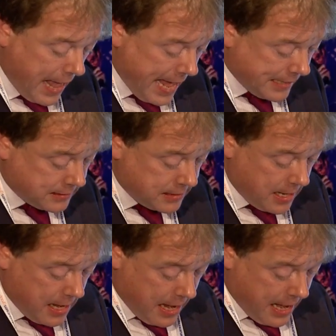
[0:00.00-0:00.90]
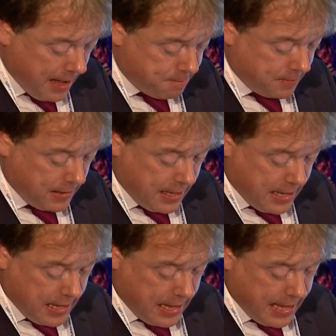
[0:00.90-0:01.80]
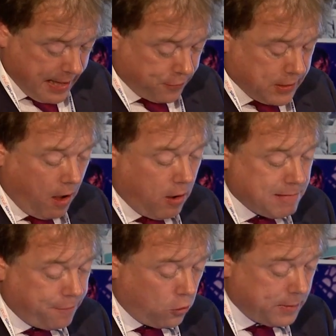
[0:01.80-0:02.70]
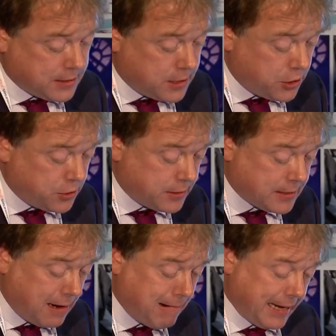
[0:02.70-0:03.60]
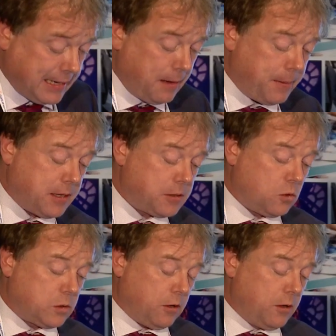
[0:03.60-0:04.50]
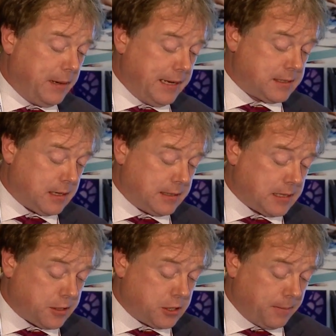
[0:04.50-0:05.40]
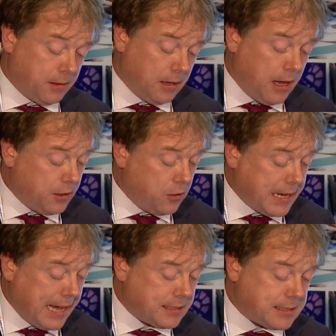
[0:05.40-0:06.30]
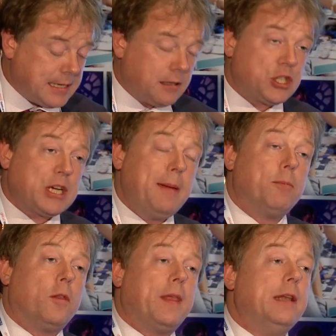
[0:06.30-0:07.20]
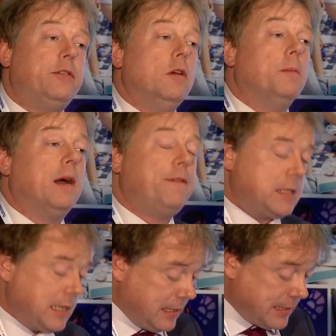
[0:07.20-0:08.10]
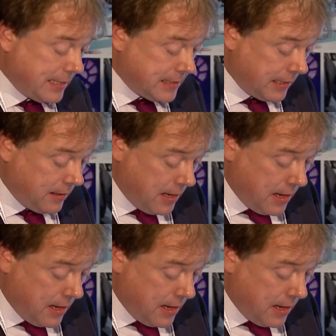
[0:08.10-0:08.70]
And if you can't reform institutions directly because autonomy is untouchable, you can still shape what they do by facilitating